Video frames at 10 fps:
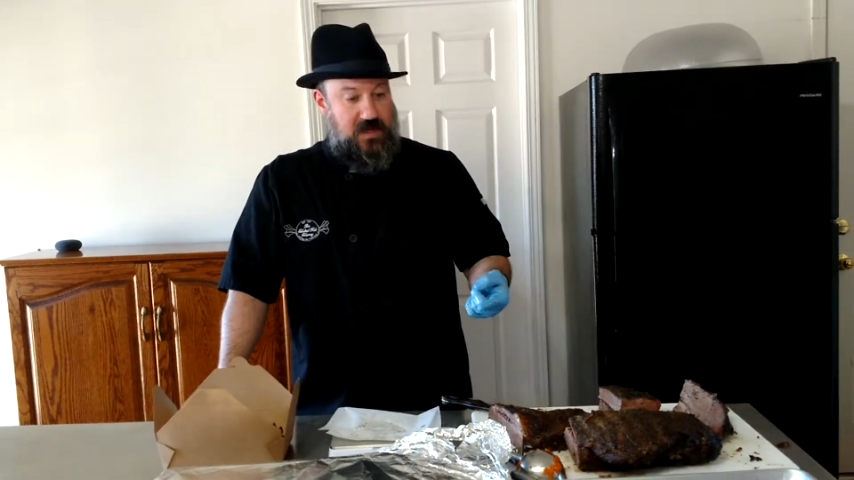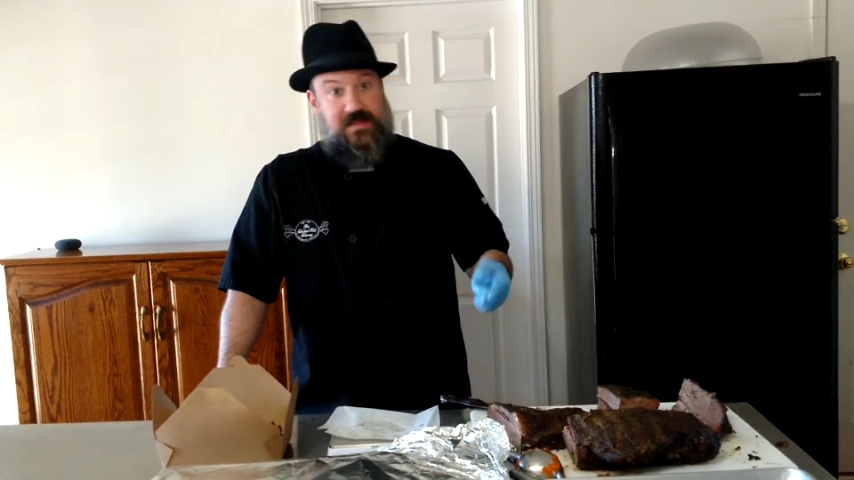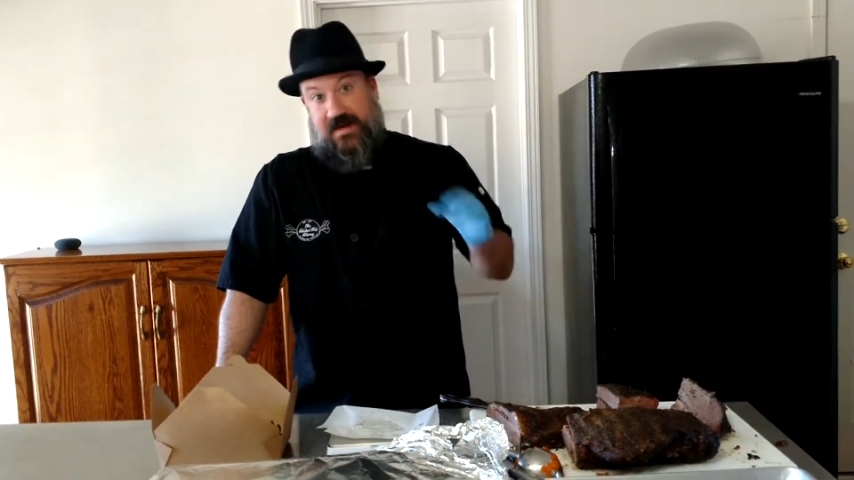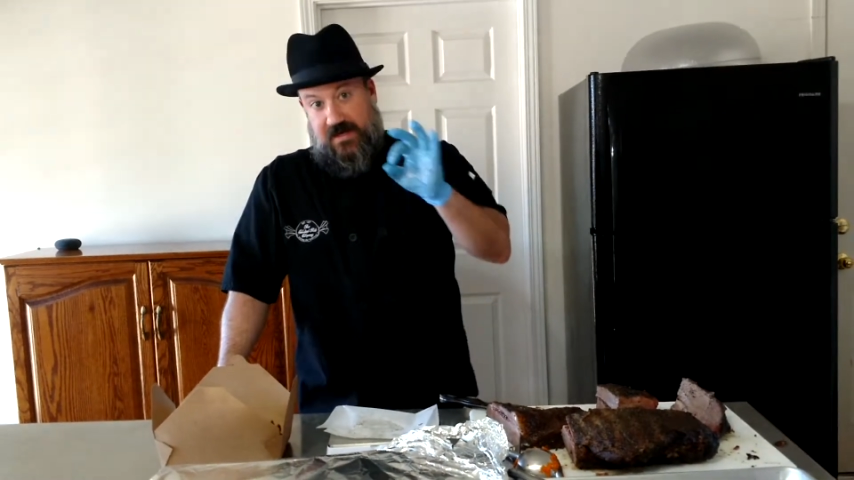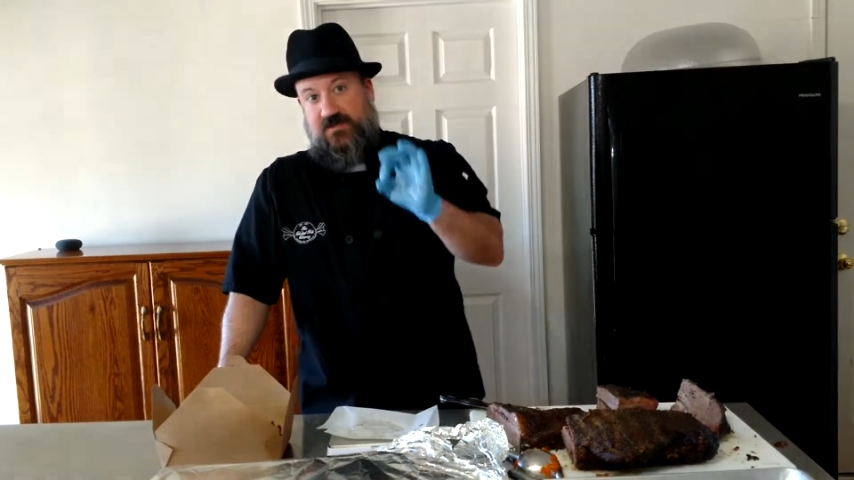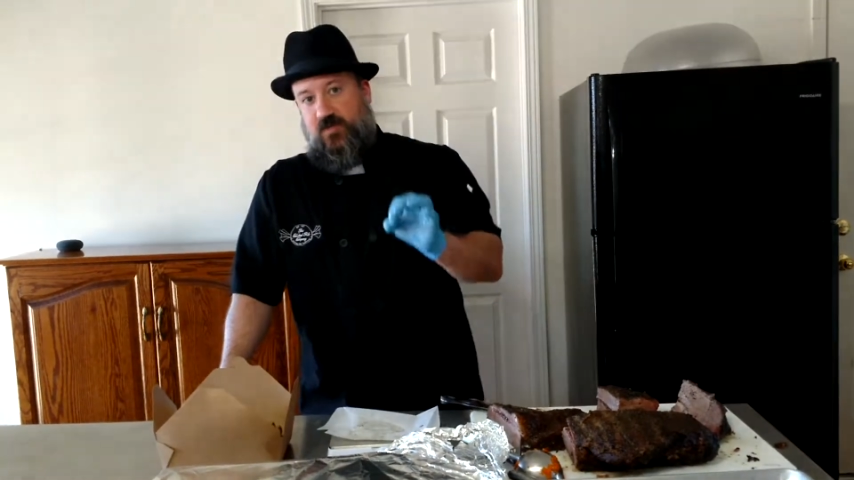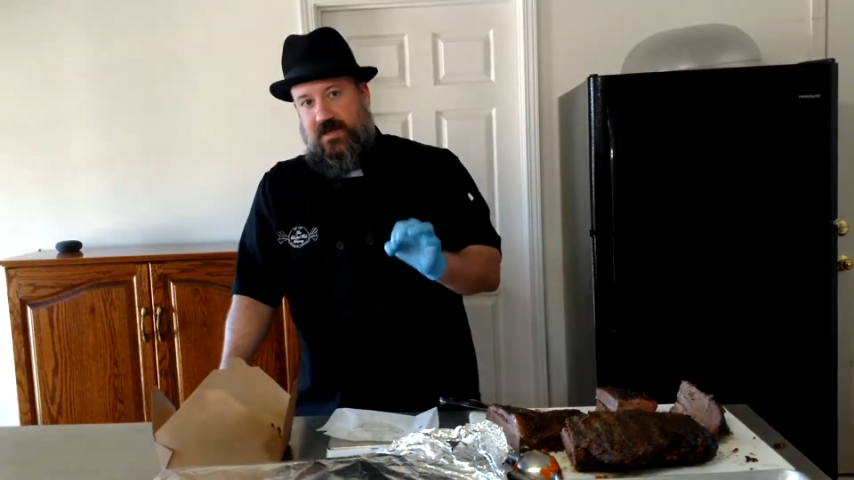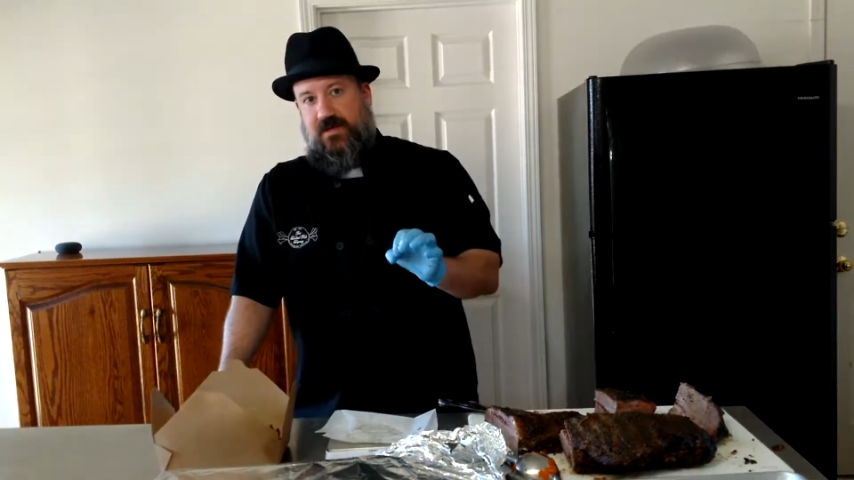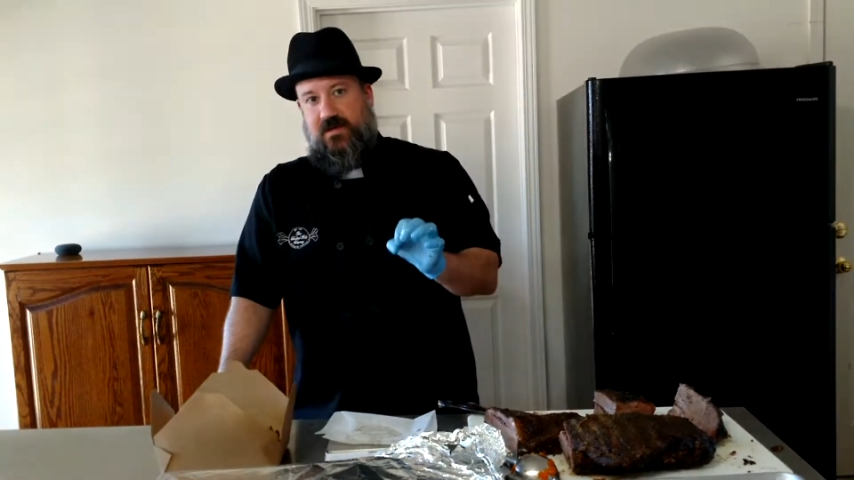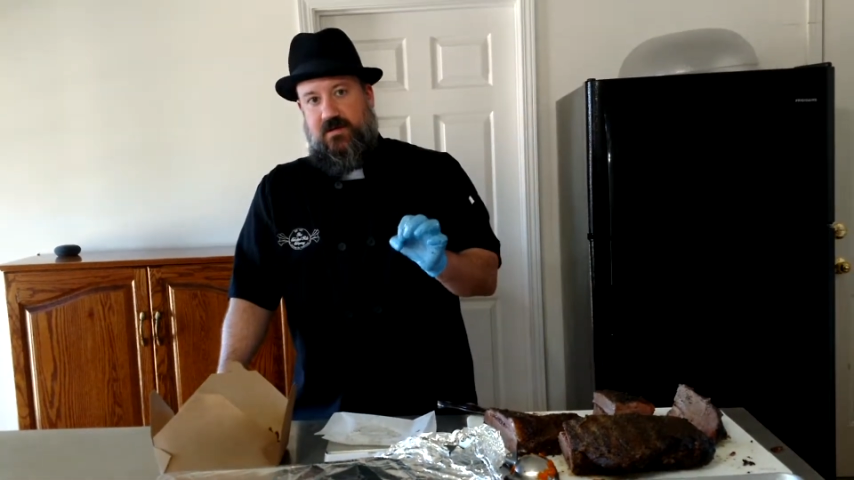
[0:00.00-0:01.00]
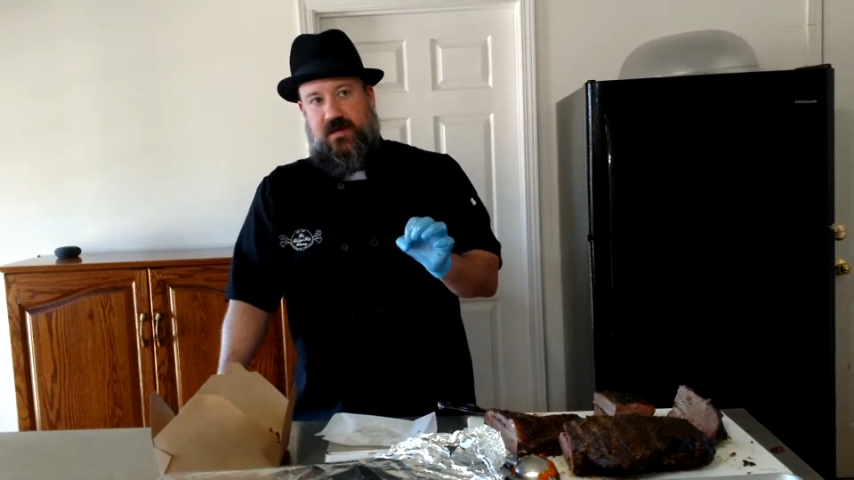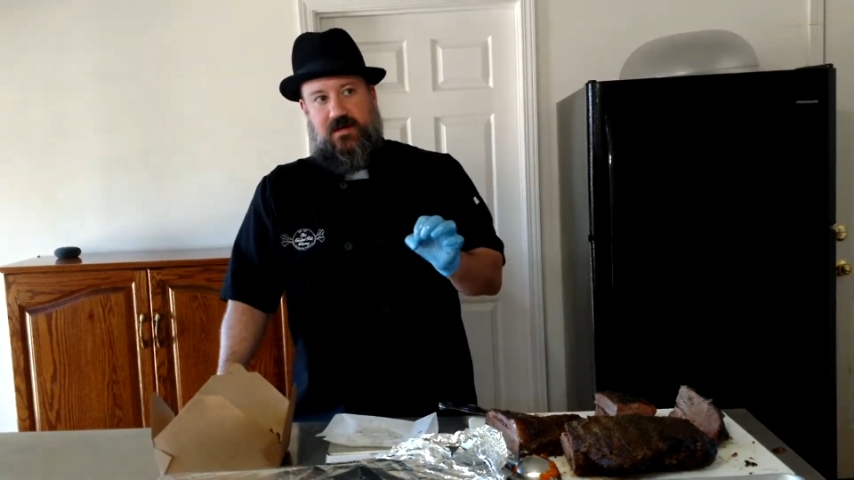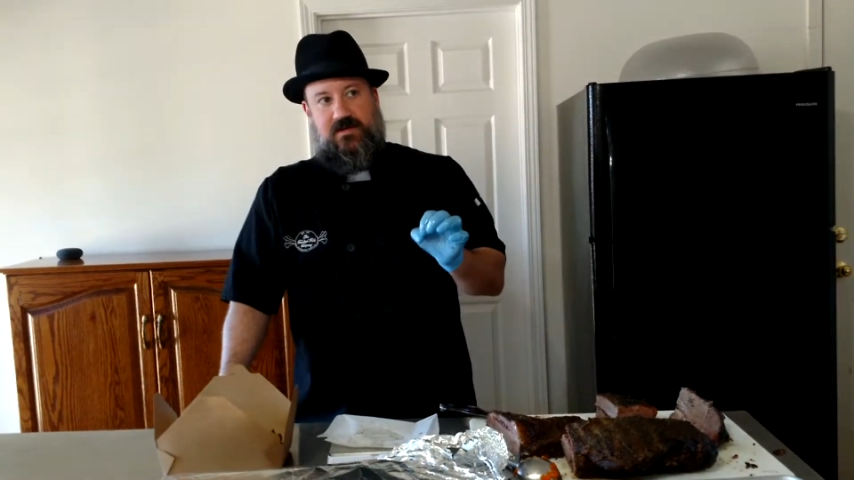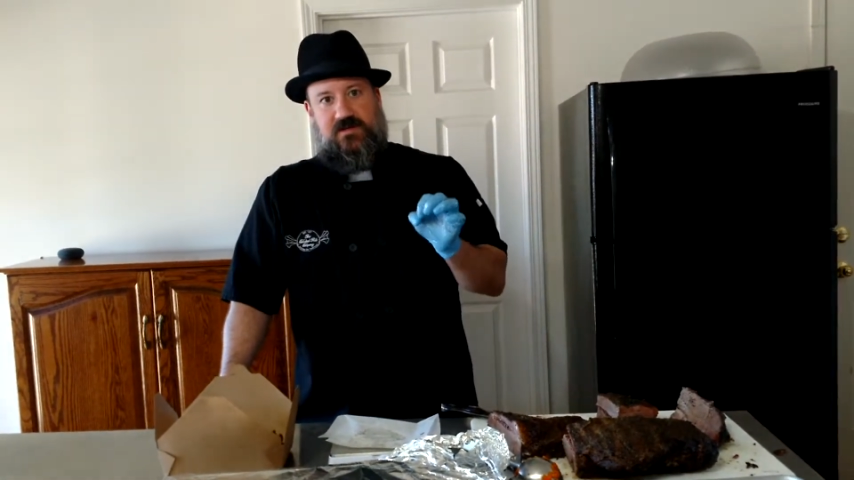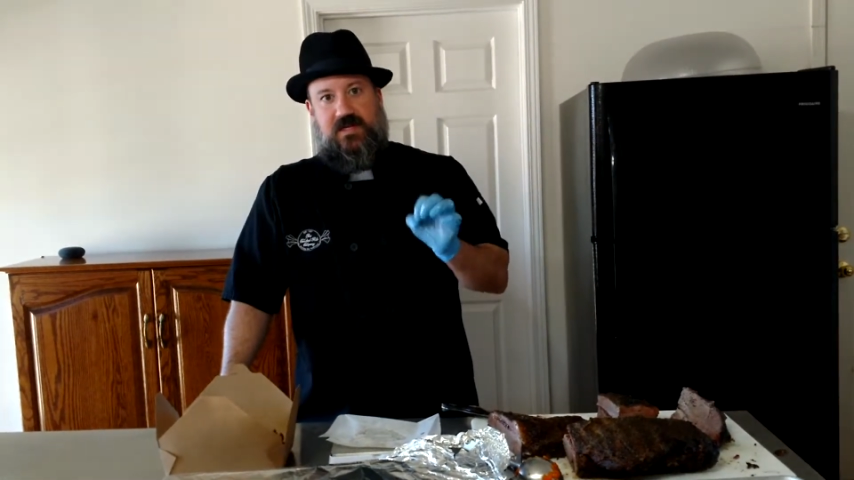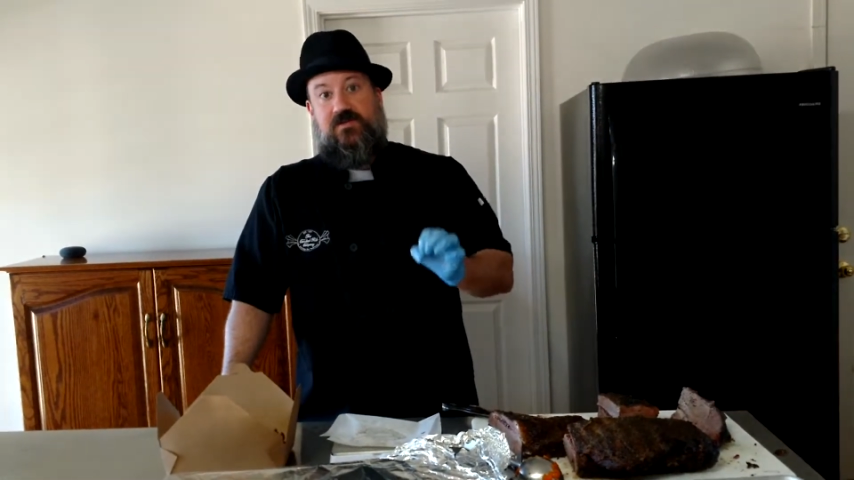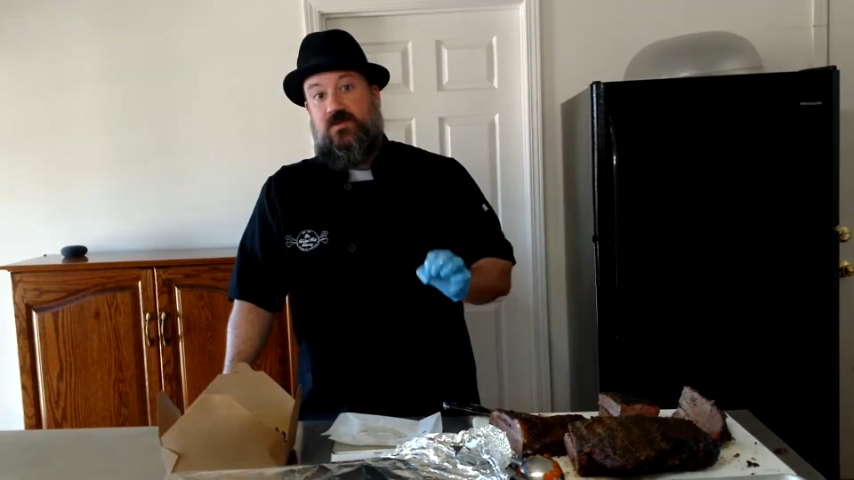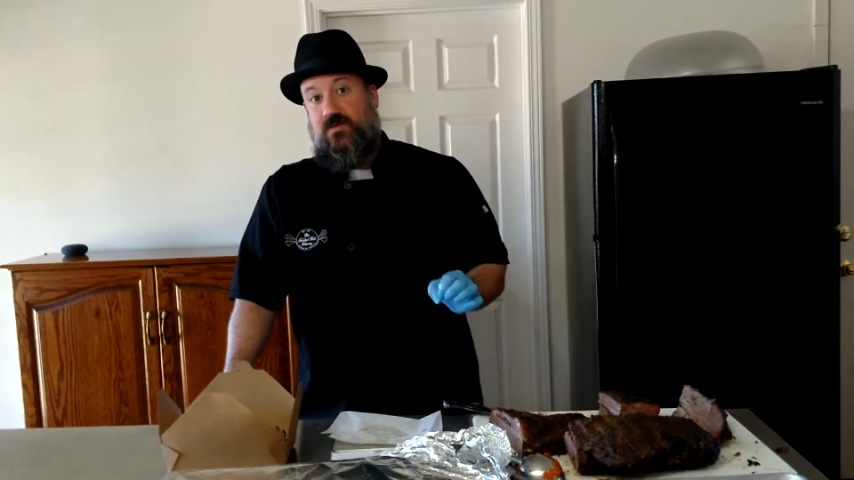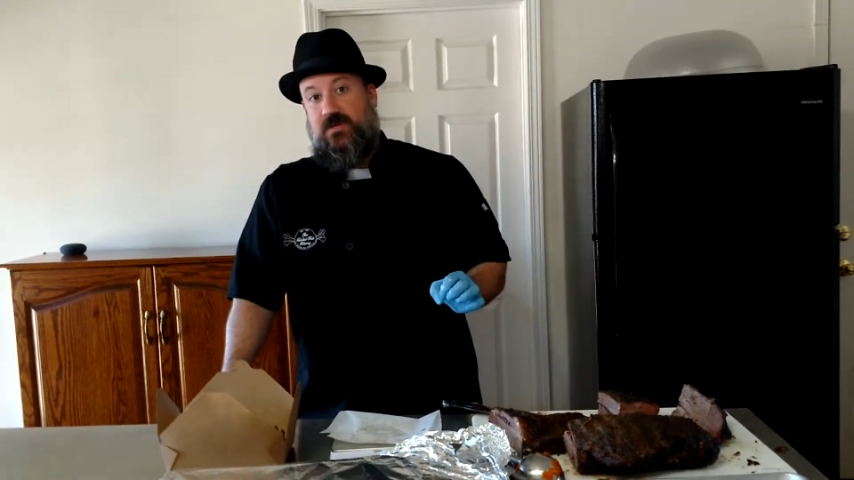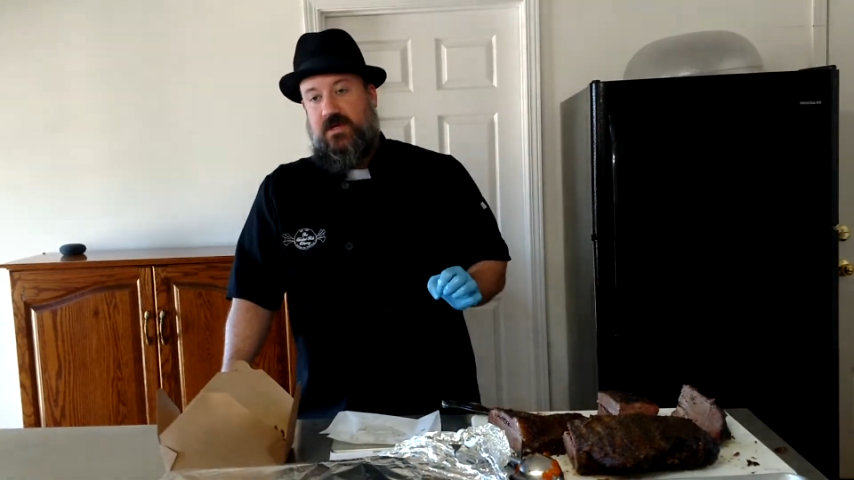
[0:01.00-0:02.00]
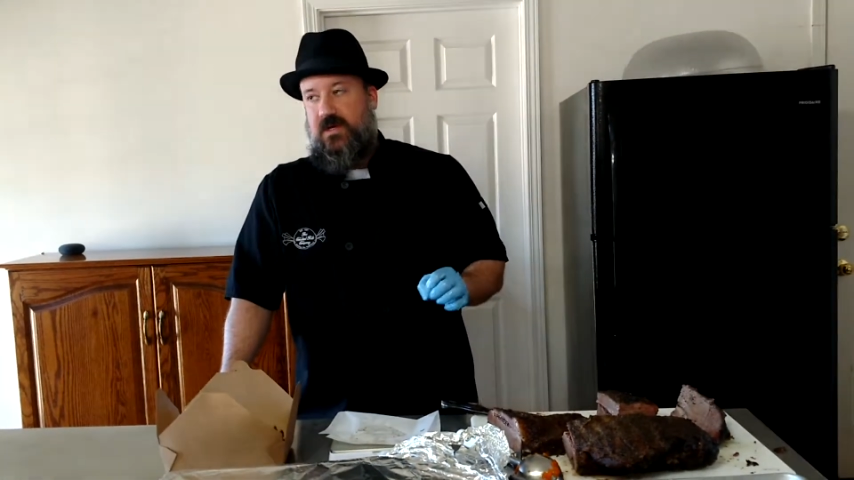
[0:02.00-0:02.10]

And then next week, uh, stay tuned